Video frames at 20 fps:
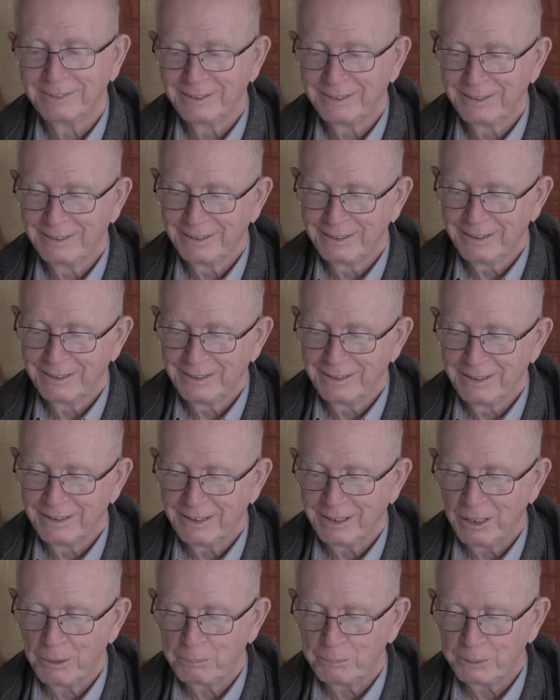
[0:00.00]
In
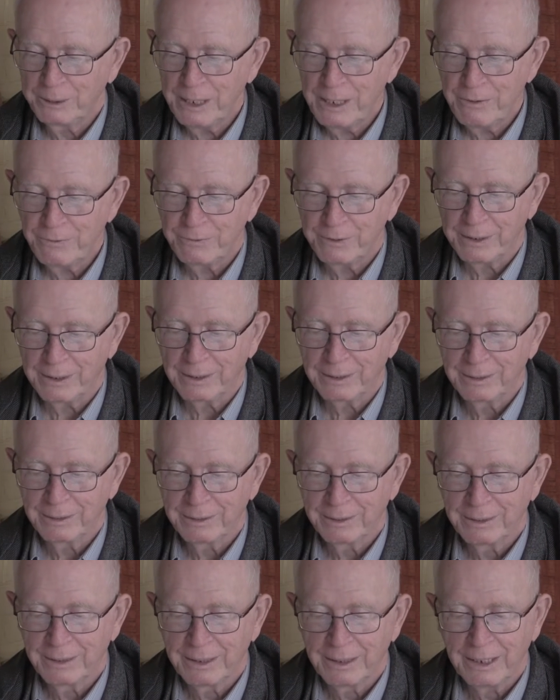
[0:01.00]
PlayFair,
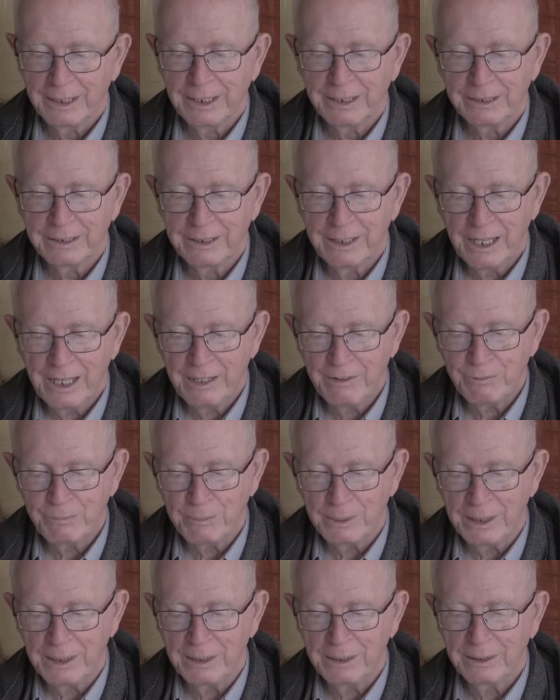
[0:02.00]
it gave me,
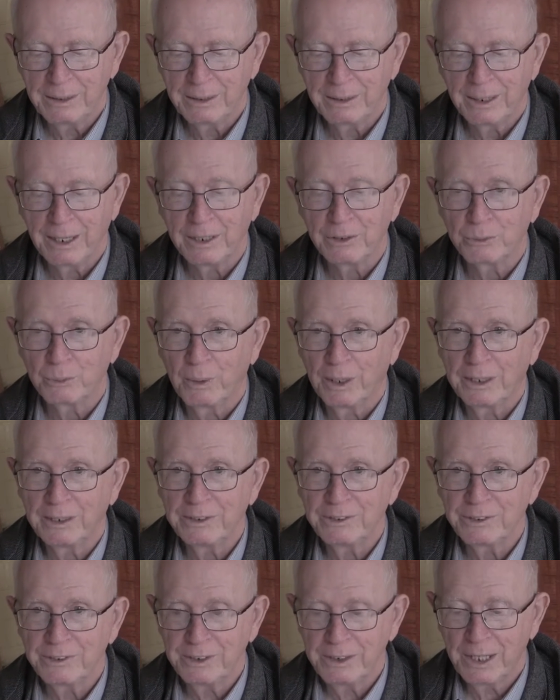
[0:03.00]
as well as the
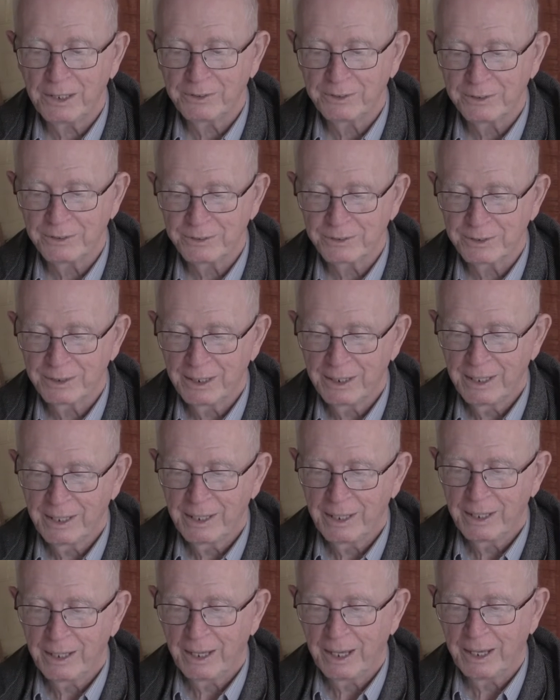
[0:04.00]
others, an
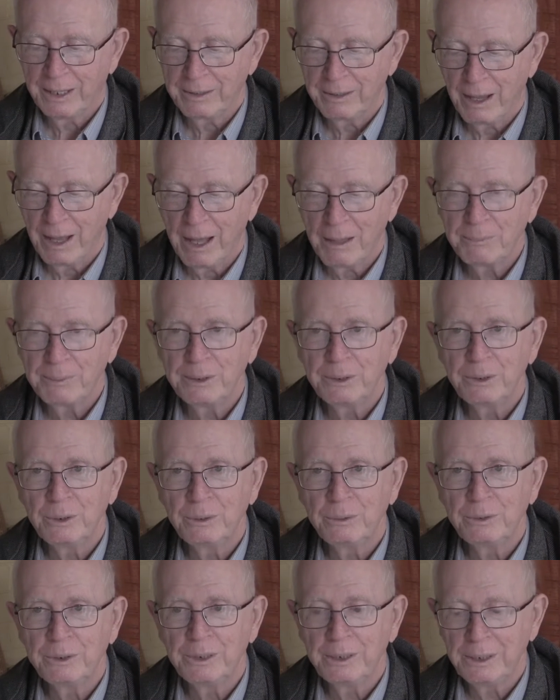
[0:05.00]

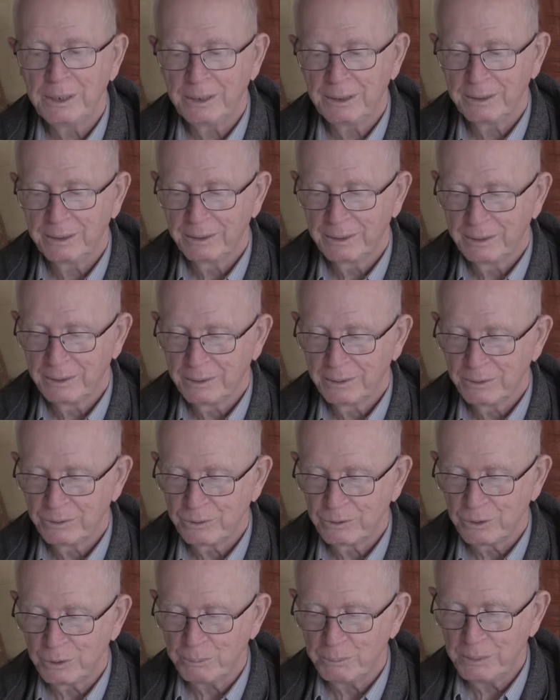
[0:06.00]
opportunity to
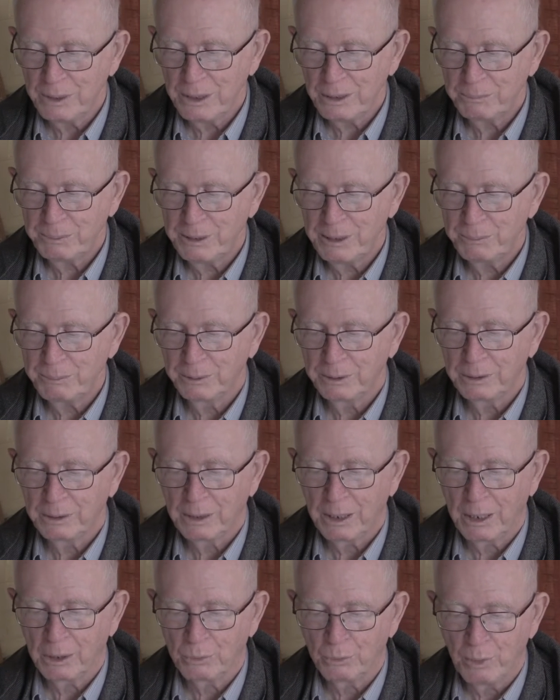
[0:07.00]
meet people
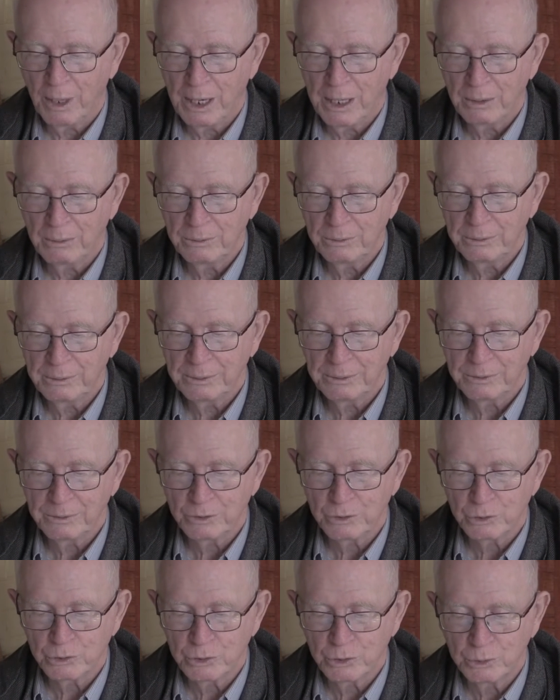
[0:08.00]
around the
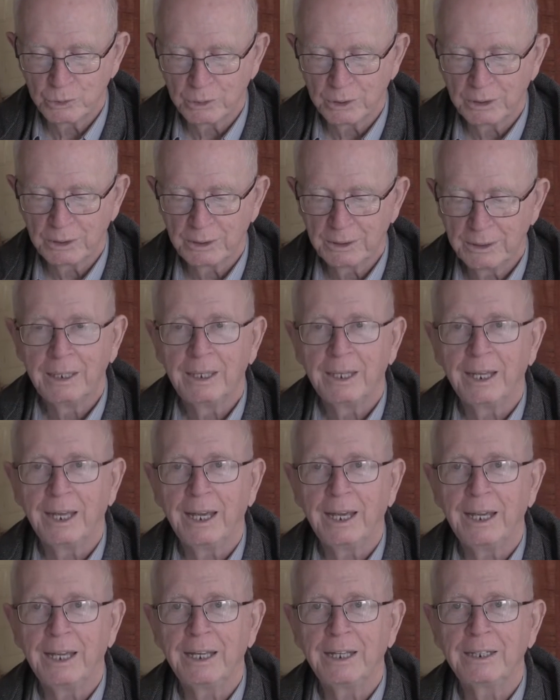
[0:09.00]
school and
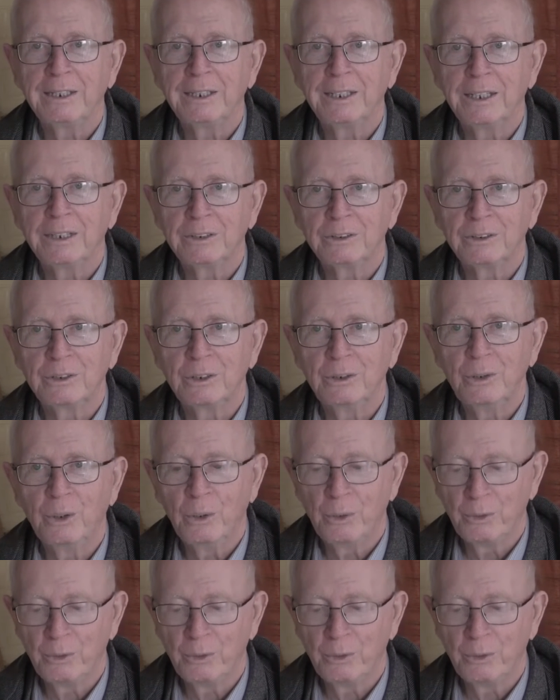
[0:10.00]
get to know them.